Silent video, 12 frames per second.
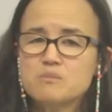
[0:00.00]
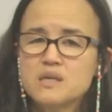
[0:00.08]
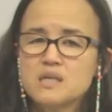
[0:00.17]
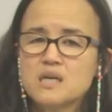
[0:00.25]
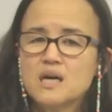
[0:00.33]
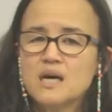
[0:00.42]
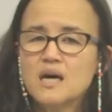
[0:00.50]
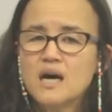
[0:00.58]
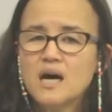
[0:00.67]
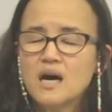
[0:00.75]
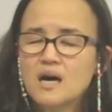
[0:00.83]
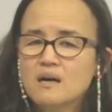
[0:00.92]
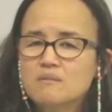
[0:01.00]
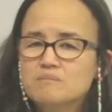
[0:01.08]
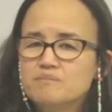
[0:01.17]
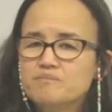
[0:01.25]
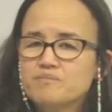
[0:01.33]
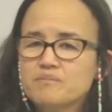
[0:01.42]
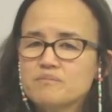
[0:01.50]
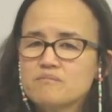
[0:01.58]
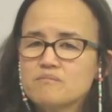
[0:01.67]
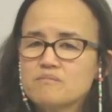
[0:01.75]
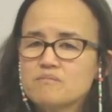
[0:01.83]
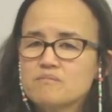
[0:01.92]
But
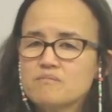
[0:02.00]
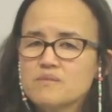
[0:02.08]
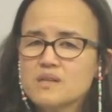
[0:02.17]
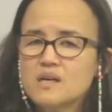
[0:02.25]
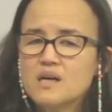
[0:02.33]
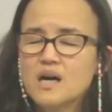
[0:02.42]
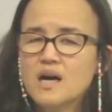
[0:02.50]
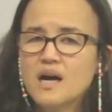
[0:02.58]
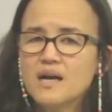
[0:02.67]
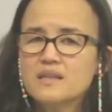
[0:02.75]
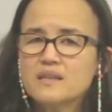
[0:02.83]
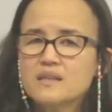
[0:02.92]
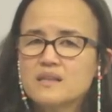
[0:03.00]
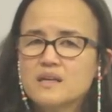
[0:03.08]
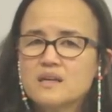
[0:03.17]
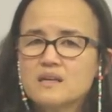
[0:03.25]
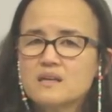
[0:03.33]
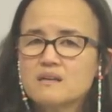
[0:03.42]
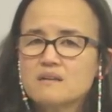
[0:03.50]
I think